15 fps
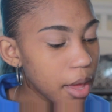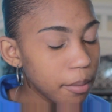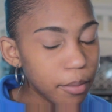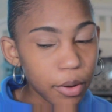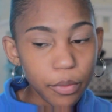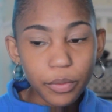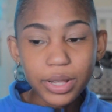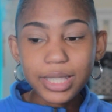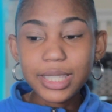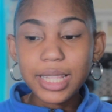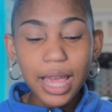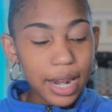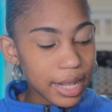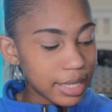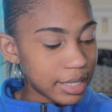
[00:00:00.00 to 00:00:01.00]
But once
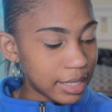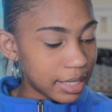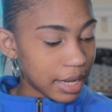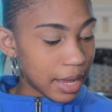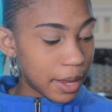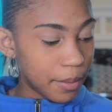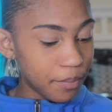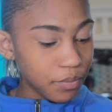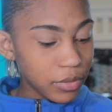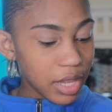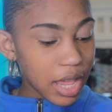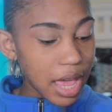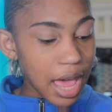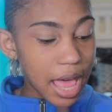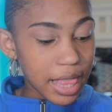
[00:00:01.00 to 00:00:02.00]
that is done,
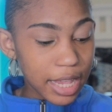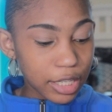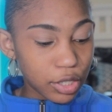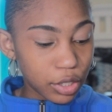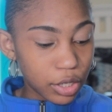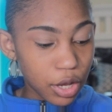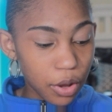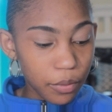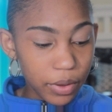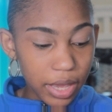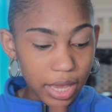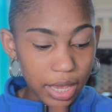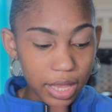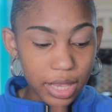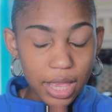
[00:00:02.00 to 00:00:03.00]
I like to go
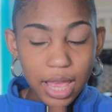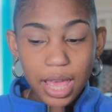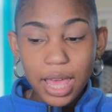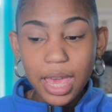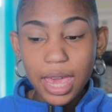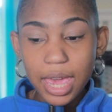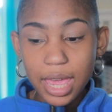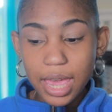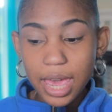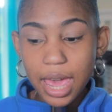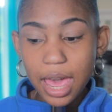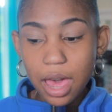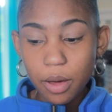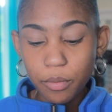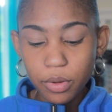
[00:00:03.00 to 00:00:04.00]
in and
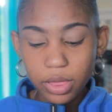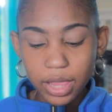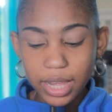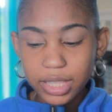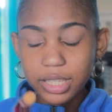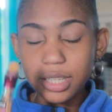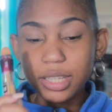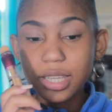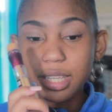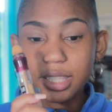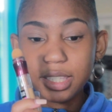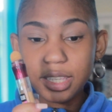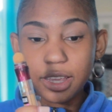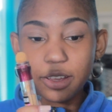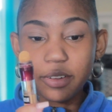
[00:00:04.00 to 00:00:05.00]
I would like to
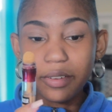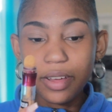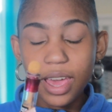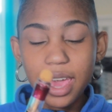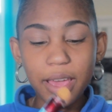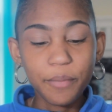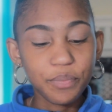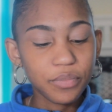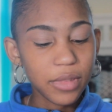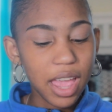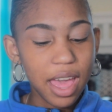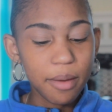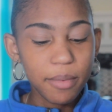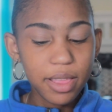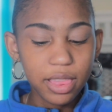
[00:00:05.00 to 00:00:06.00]
conceal. And
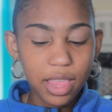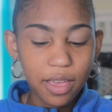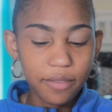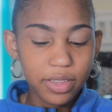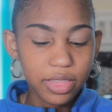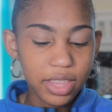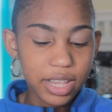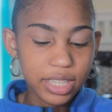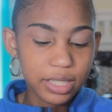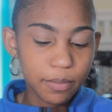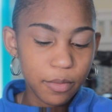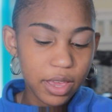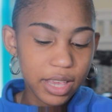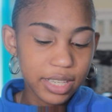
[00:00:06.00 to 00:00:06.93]
I've been loving this.